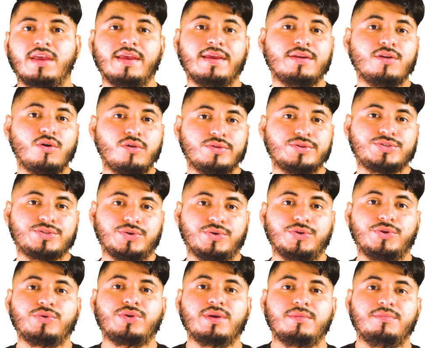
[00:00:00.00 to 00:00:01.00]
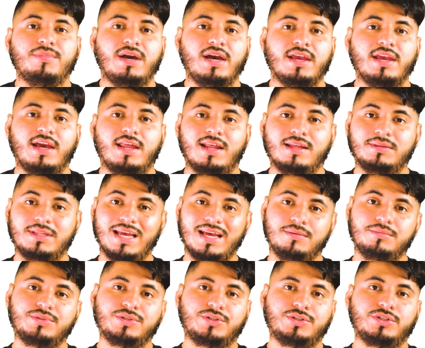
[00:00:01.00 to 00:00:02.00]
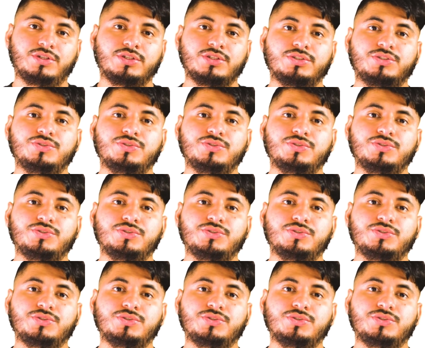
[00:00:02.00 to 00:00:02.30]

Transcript: And also, you can buy an adapter